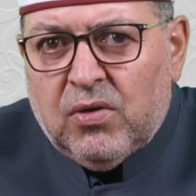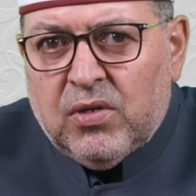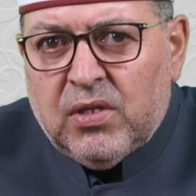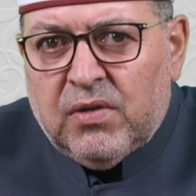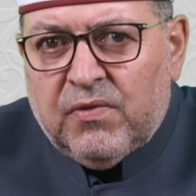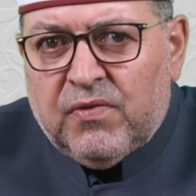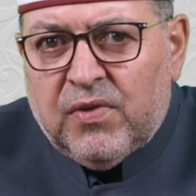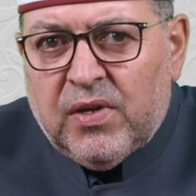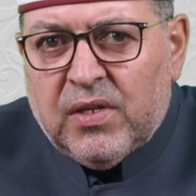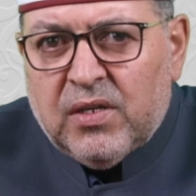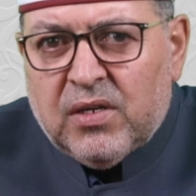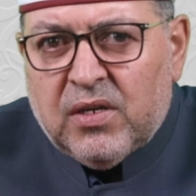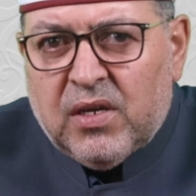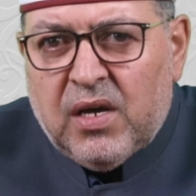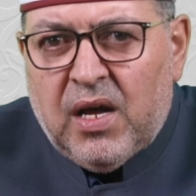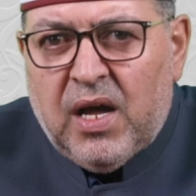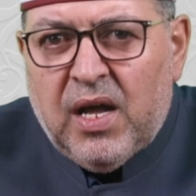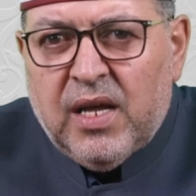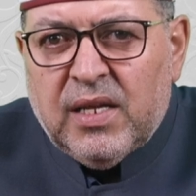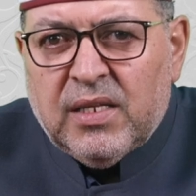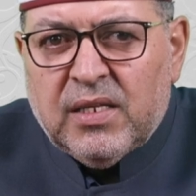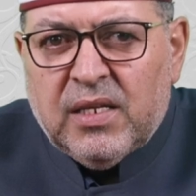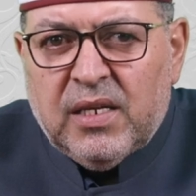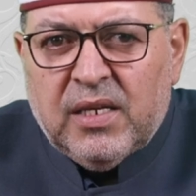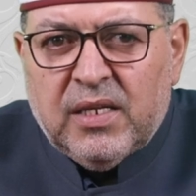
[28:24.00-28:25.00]
different
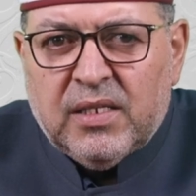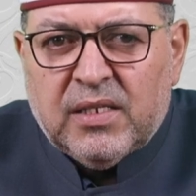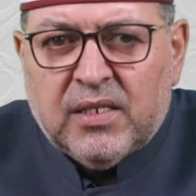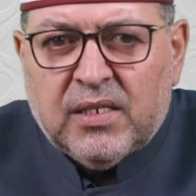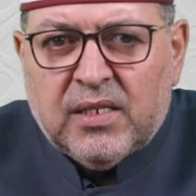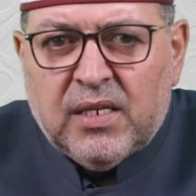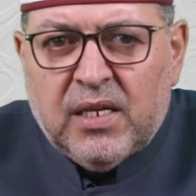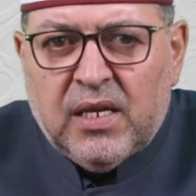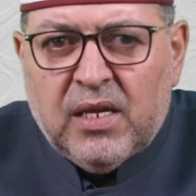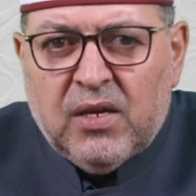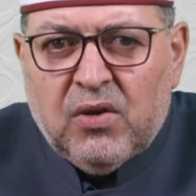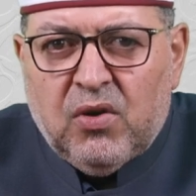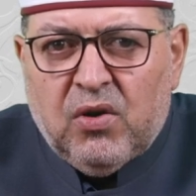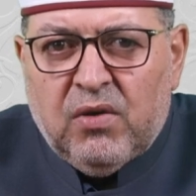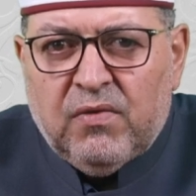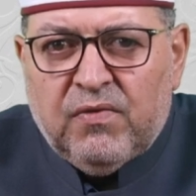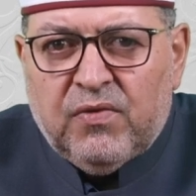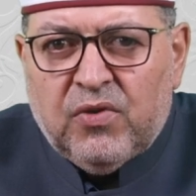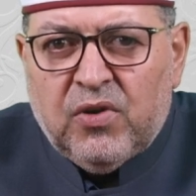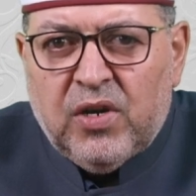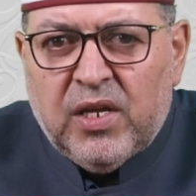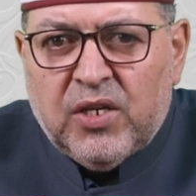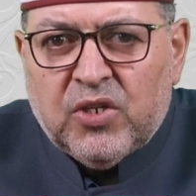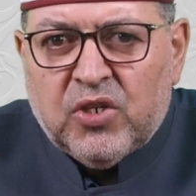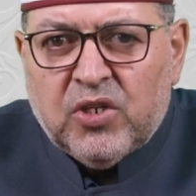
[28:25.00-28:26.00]
kind, let's say, of
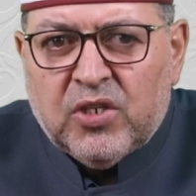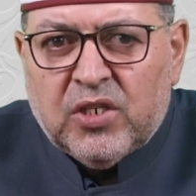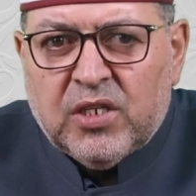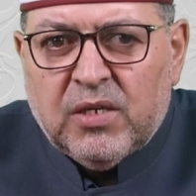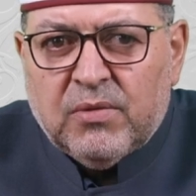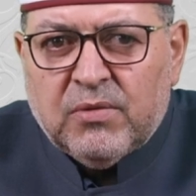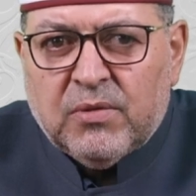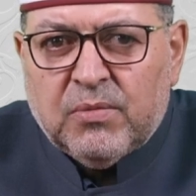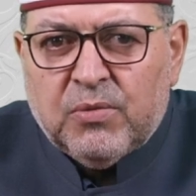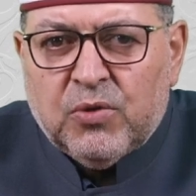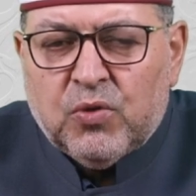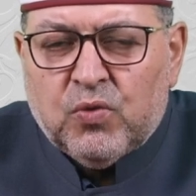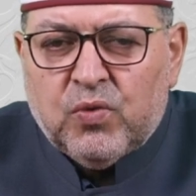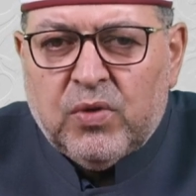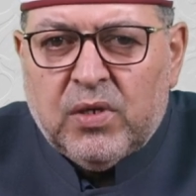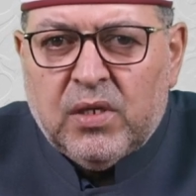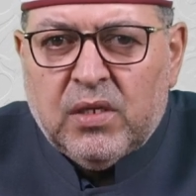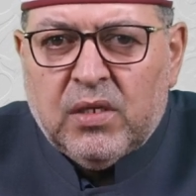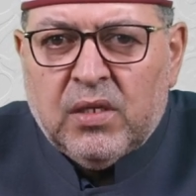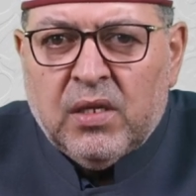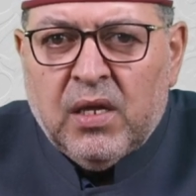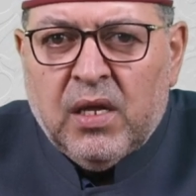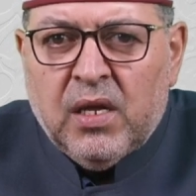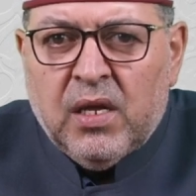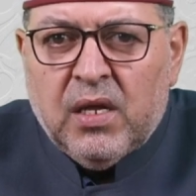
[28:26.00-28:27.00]
relationships
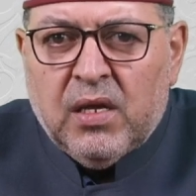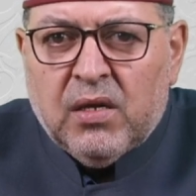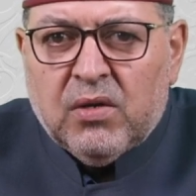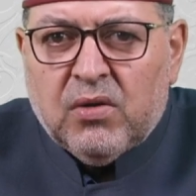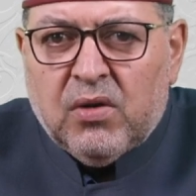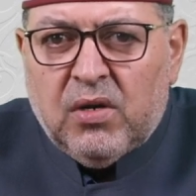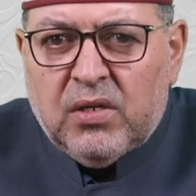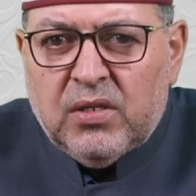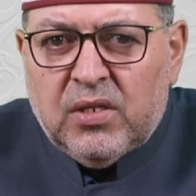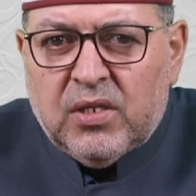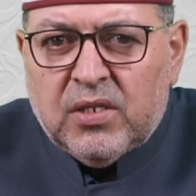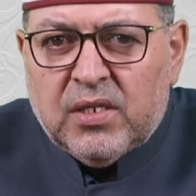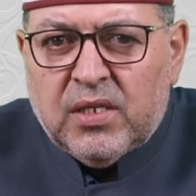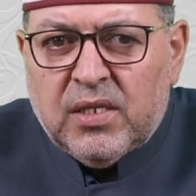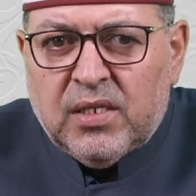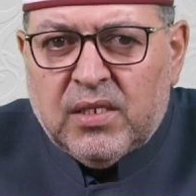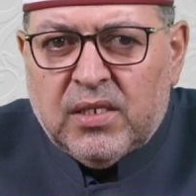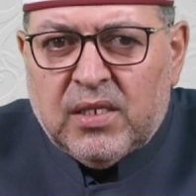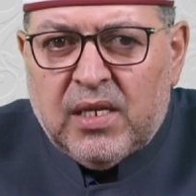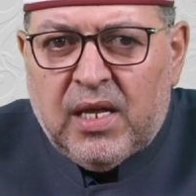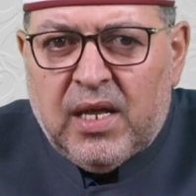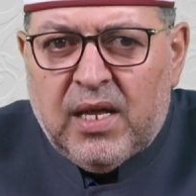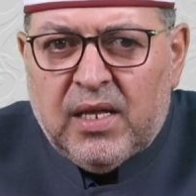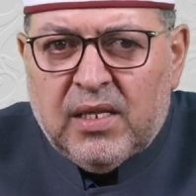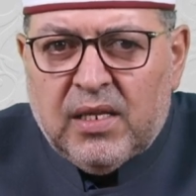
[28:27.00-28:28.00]
between
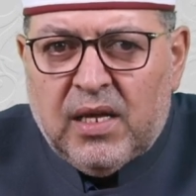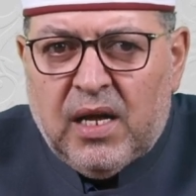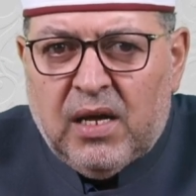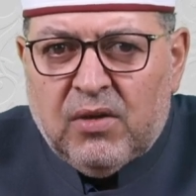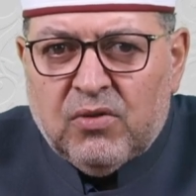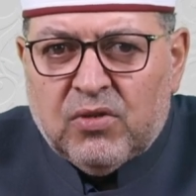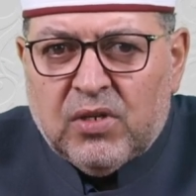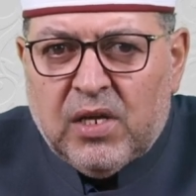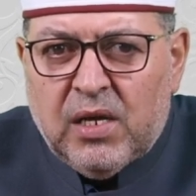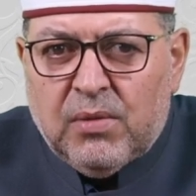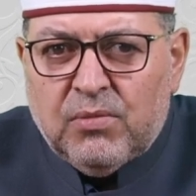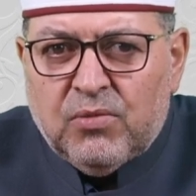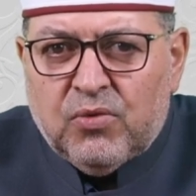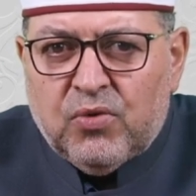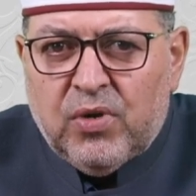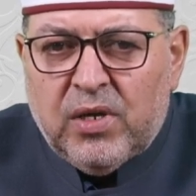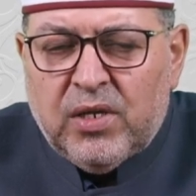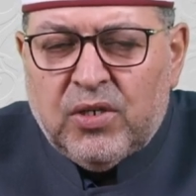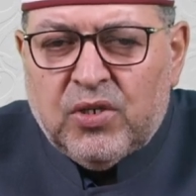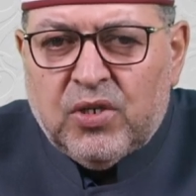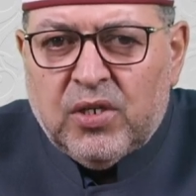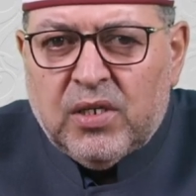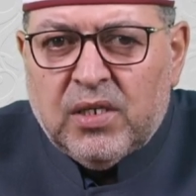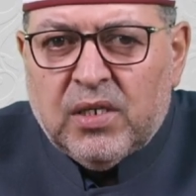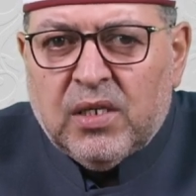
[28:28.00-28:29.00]
conditions and outcome,
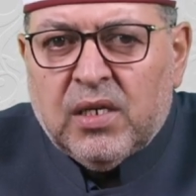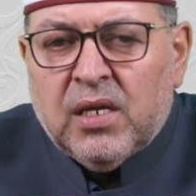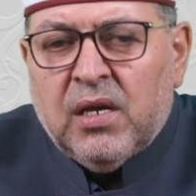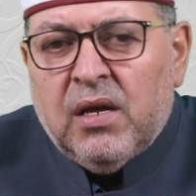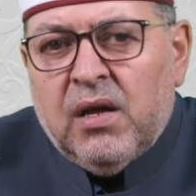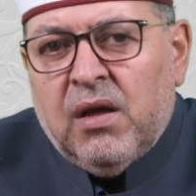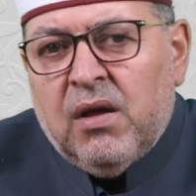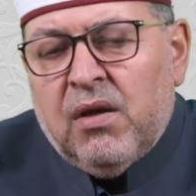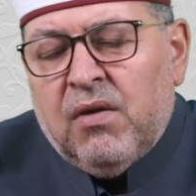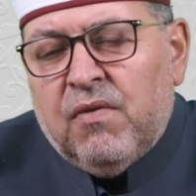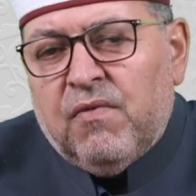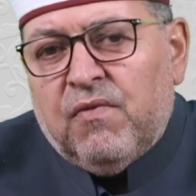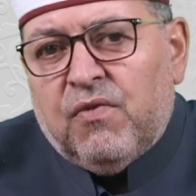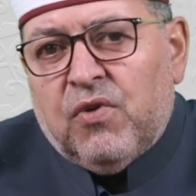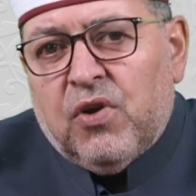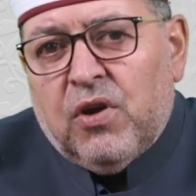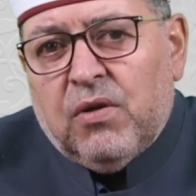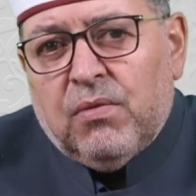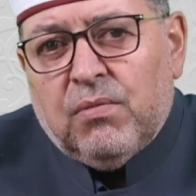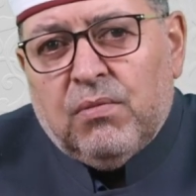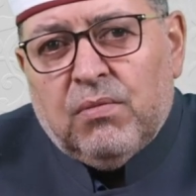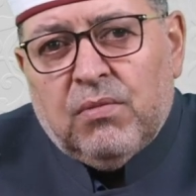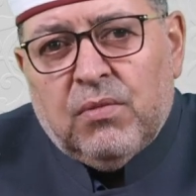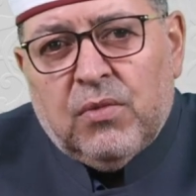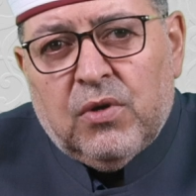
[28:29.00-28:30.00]
ranging
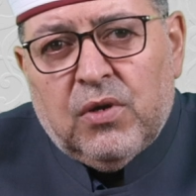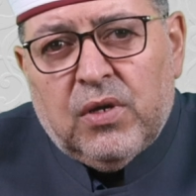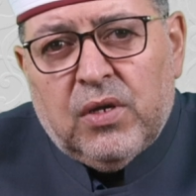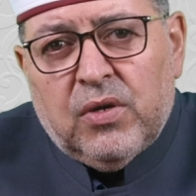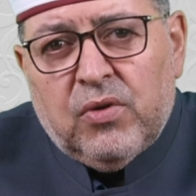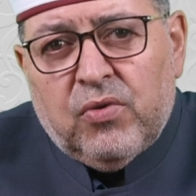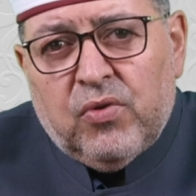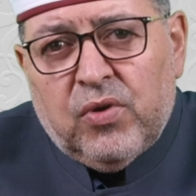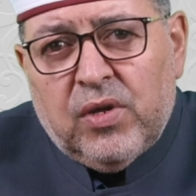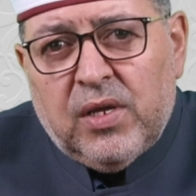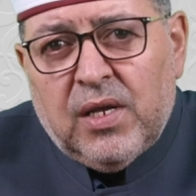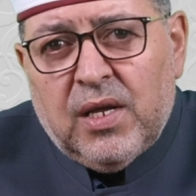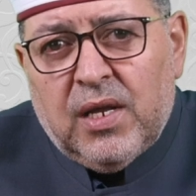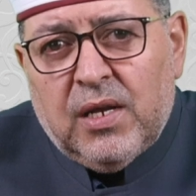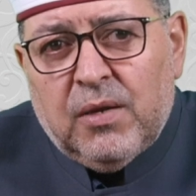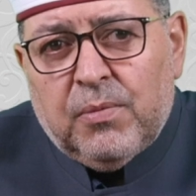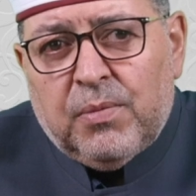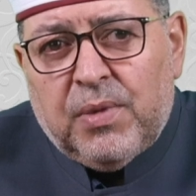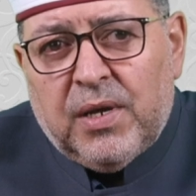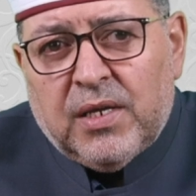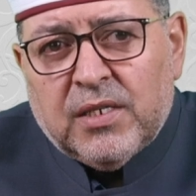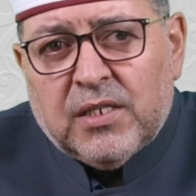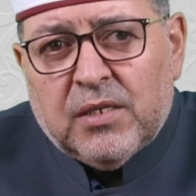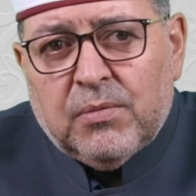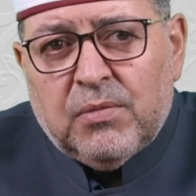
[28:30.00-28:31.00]
from real
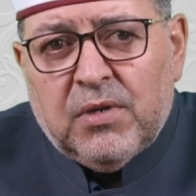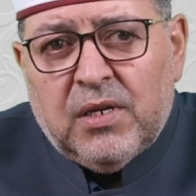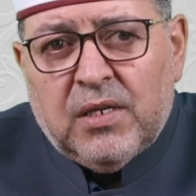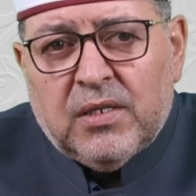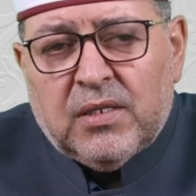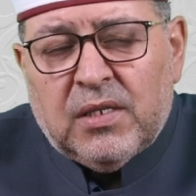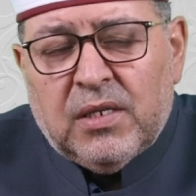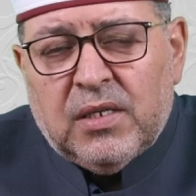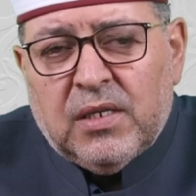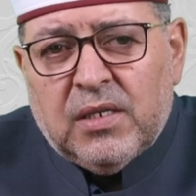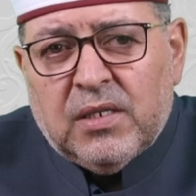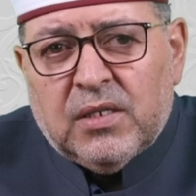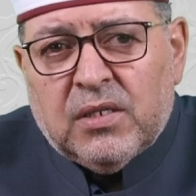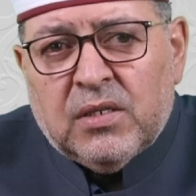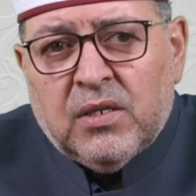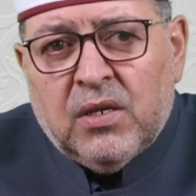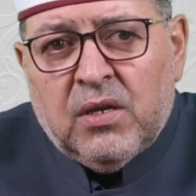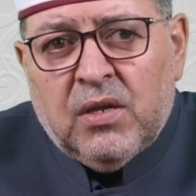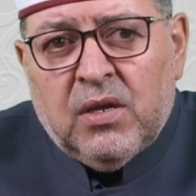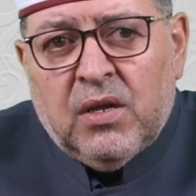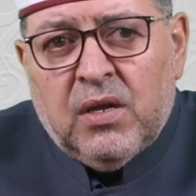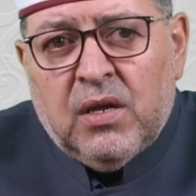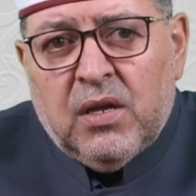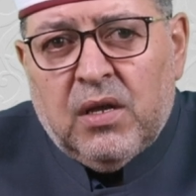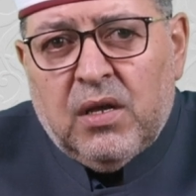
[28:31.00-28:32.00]
possibilities
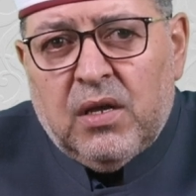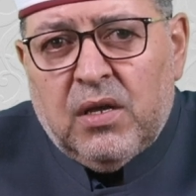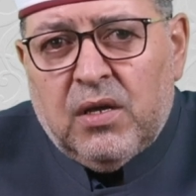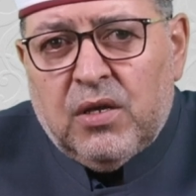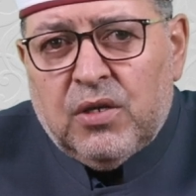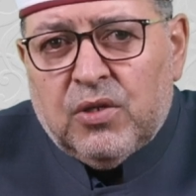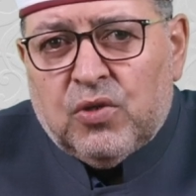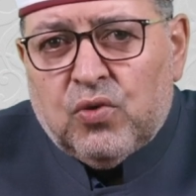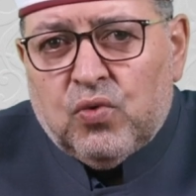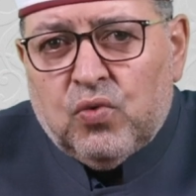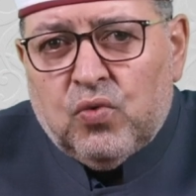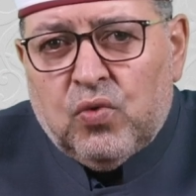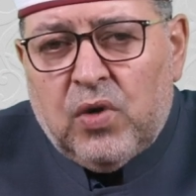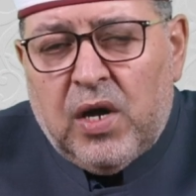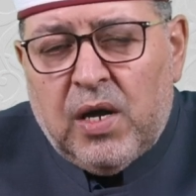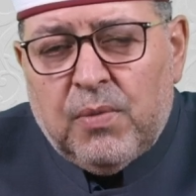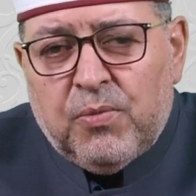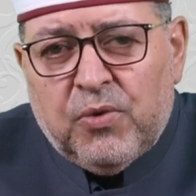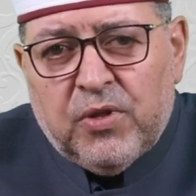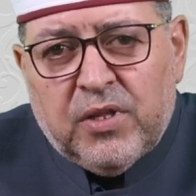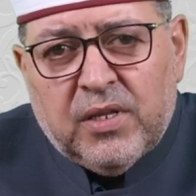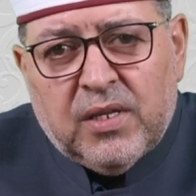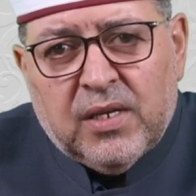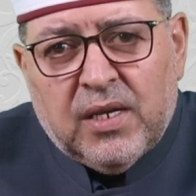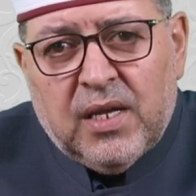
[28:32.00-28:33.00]
to
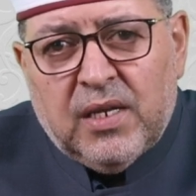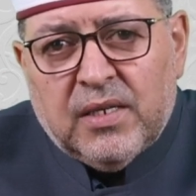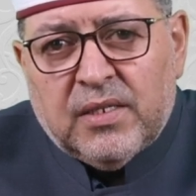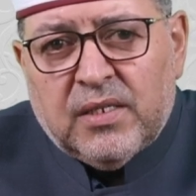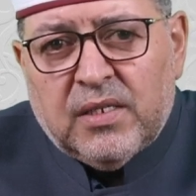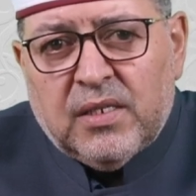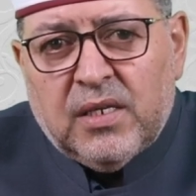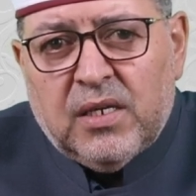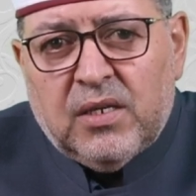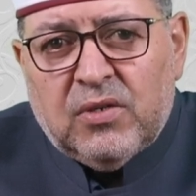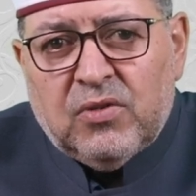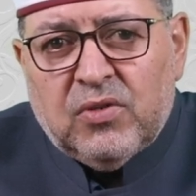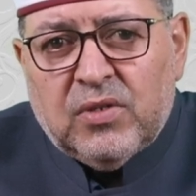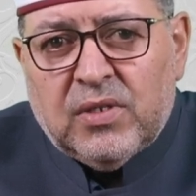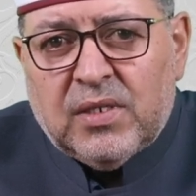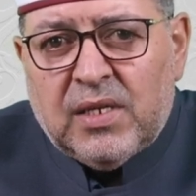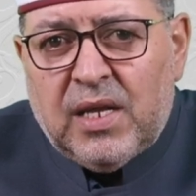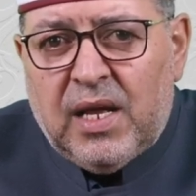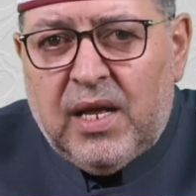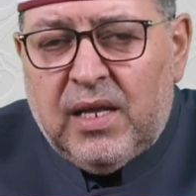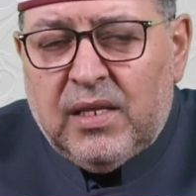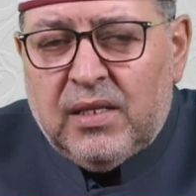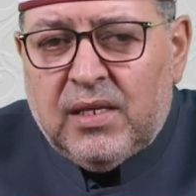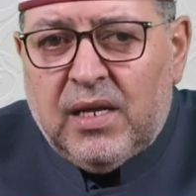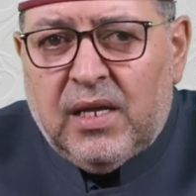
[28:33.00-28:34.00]
hypothetical scenarios
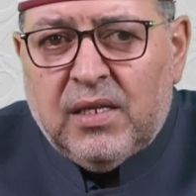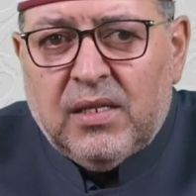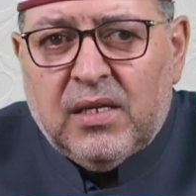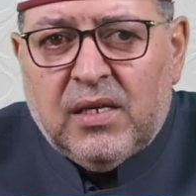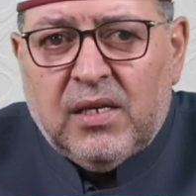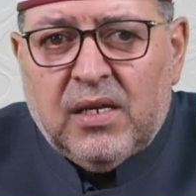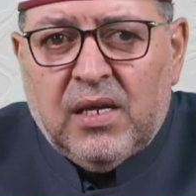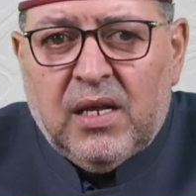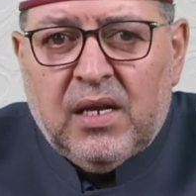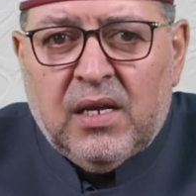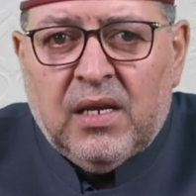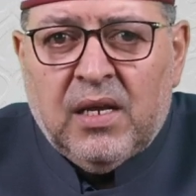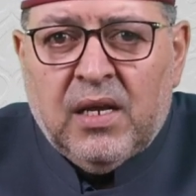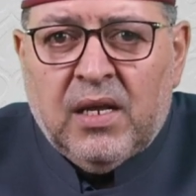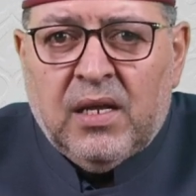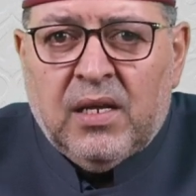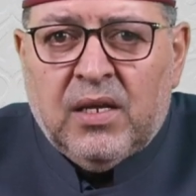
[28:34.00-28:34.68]
and unreal